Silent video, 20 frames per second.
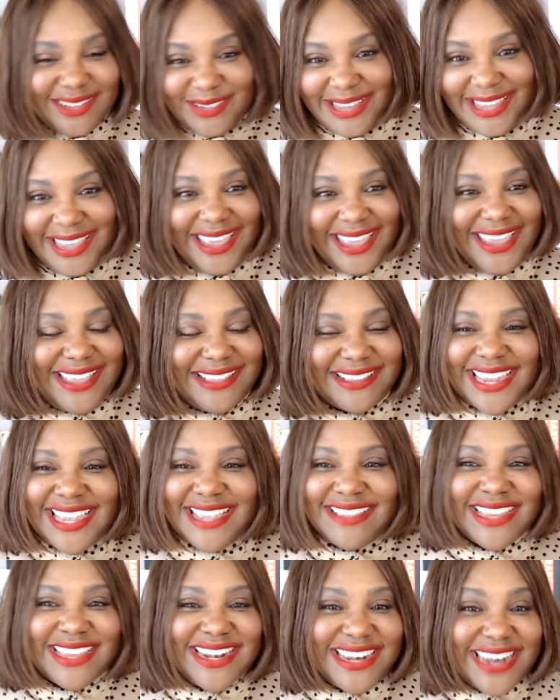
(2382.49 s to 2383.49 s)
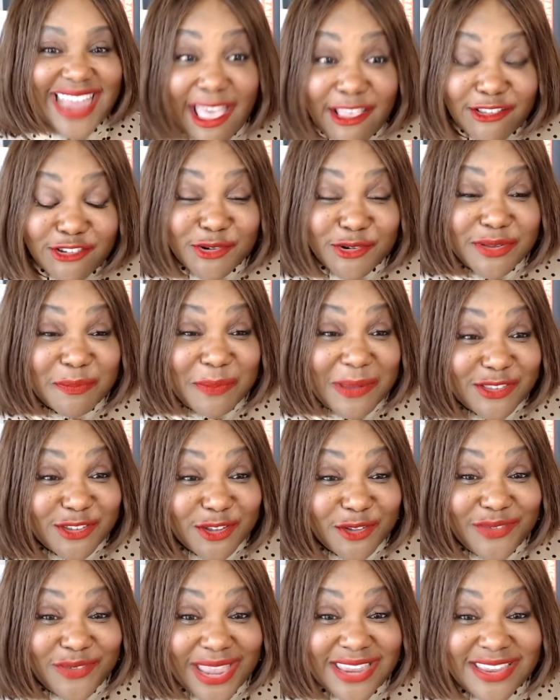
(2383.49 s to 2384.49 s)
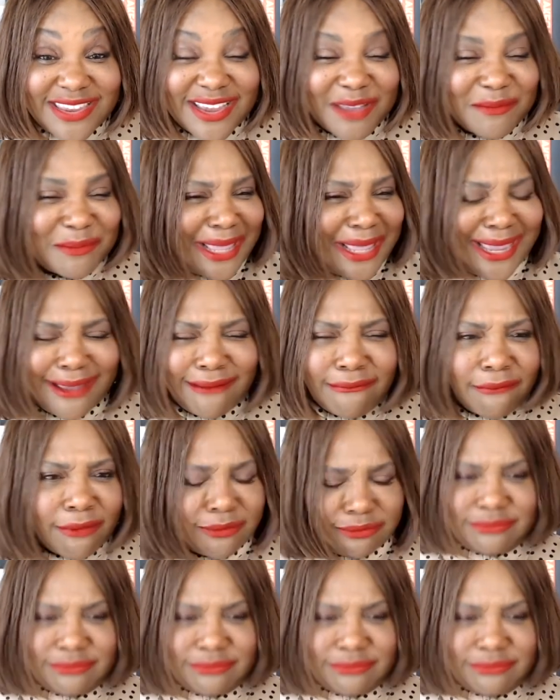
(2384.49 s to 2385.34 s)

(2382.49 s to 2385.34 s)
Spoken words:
okay. He's like, it's in Nazareth, Pennsylvania. I'm like,